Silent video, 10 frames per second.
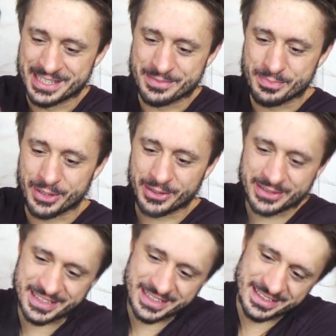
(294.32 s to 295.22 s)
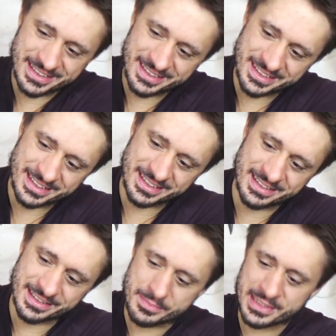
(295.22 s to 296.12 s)
it broke
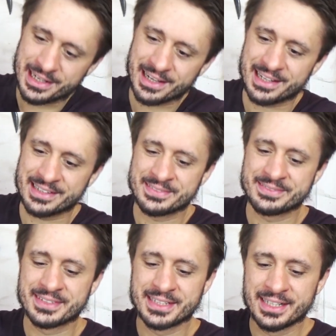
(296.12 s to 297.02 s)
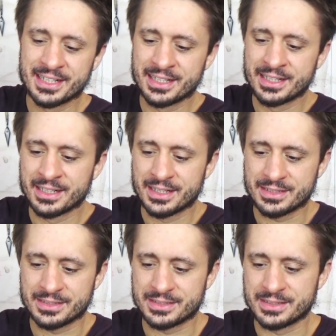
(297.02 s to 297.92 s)
in the middle
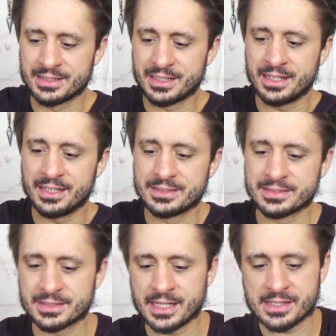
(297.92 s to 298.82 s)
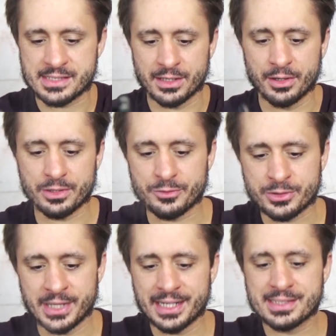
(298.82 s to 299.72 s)
uh, and it has a lot of
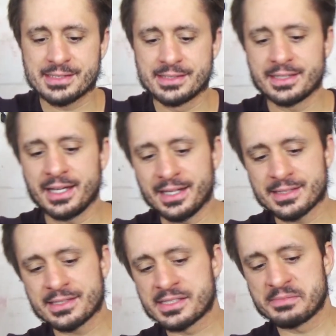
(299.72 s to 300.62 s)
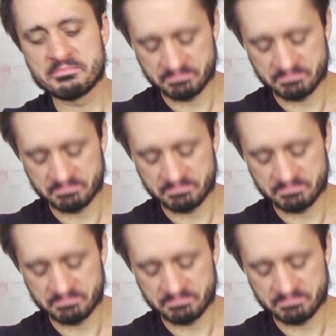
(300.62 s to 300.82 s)
cracks in the end.